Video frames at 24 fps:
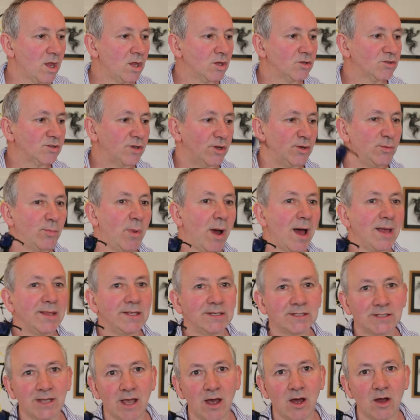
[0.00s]
So you buy
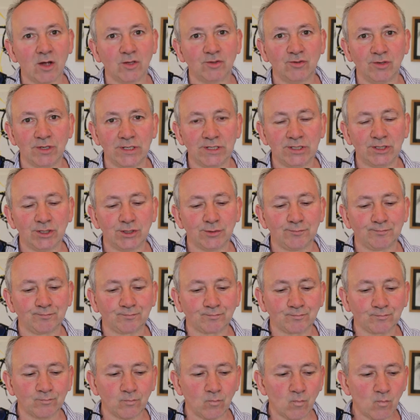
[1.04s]
this cartridge
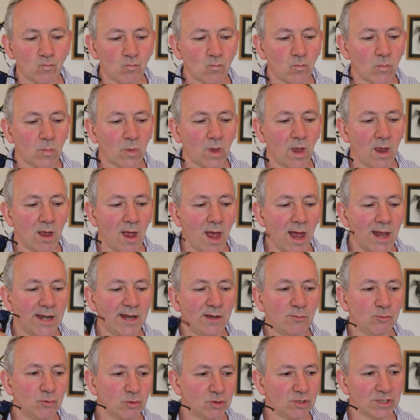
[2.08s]
and
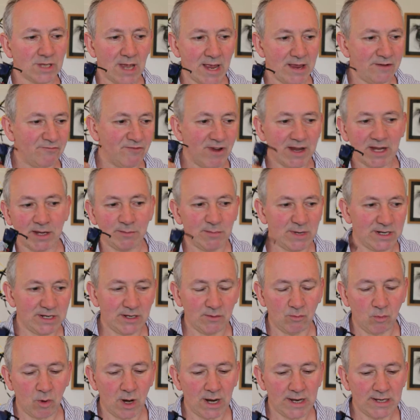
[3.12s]
it will say
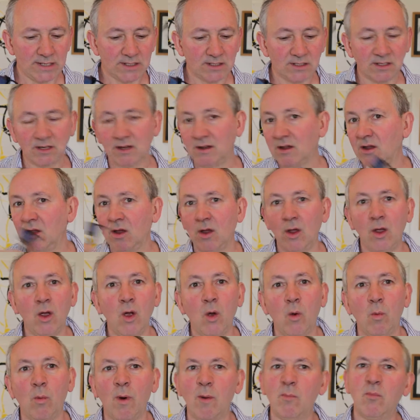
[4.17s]
recommended weight
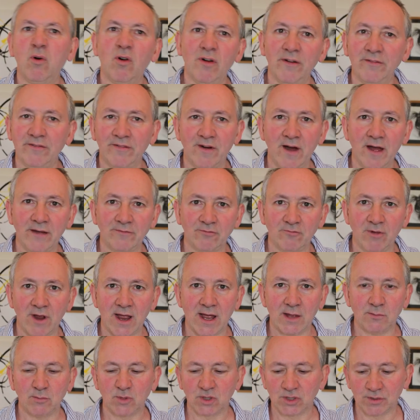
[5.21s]
1.5
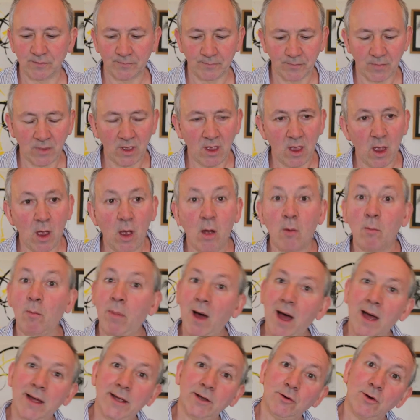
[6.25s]
grams,
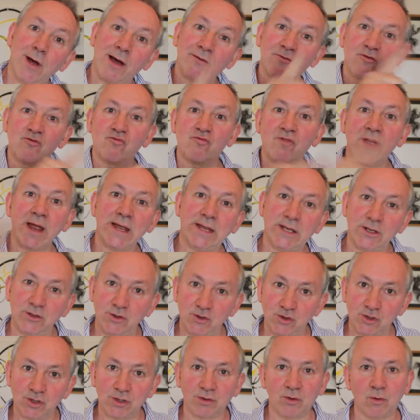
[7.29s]
but it will have a
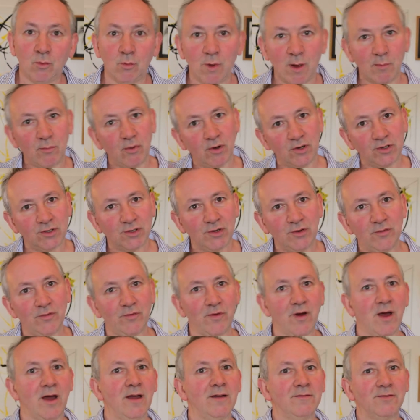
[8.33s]
range
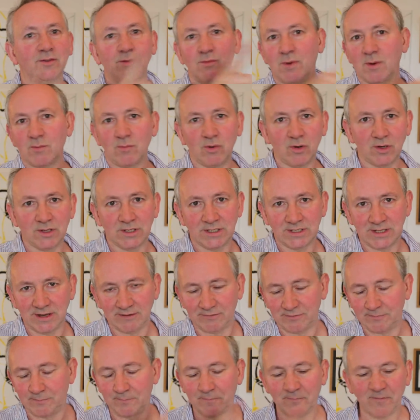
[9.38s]
1.25 to
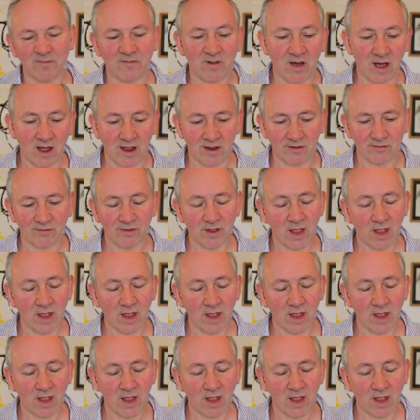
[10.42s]
1.75.